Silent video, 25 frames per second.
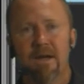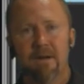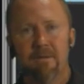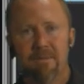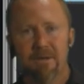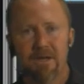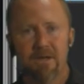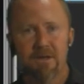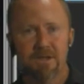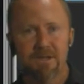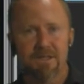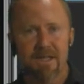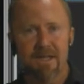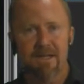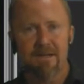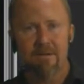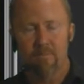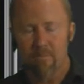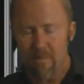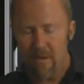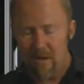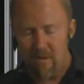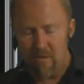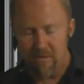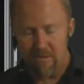because I
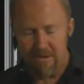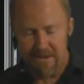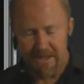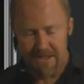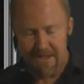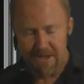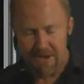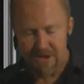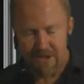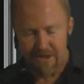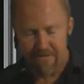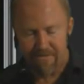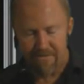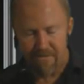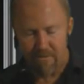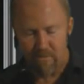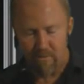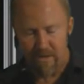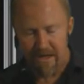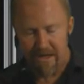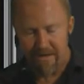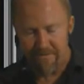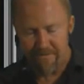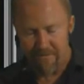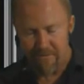can mold each different
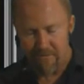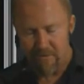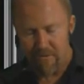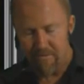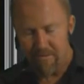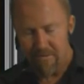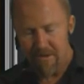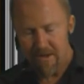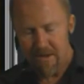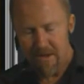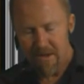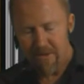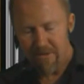waveform,